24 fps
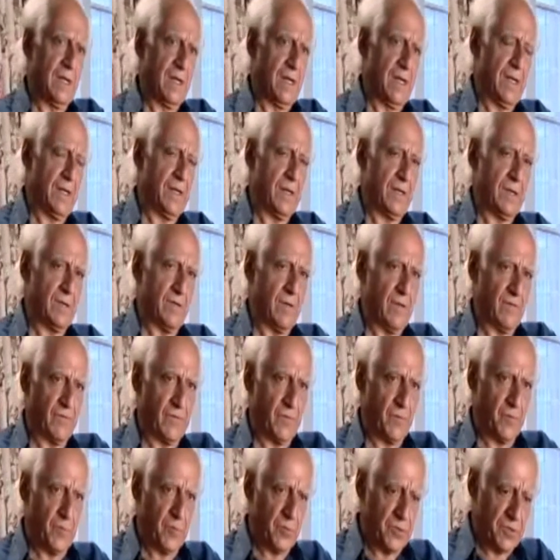And then you have to
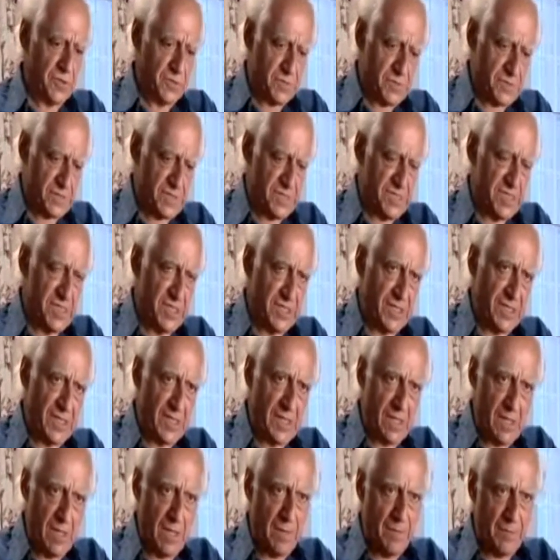put sealing
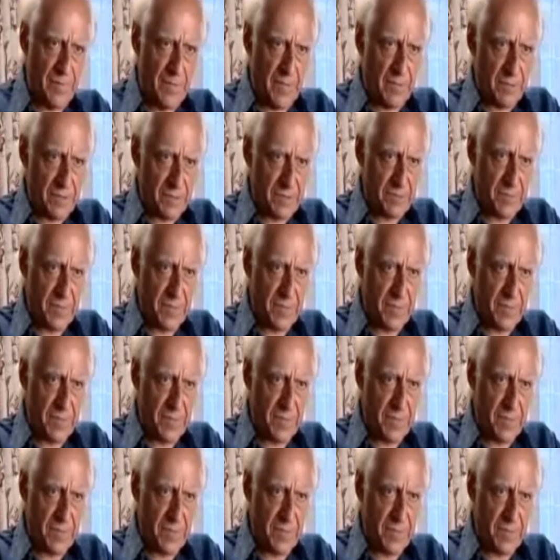compounds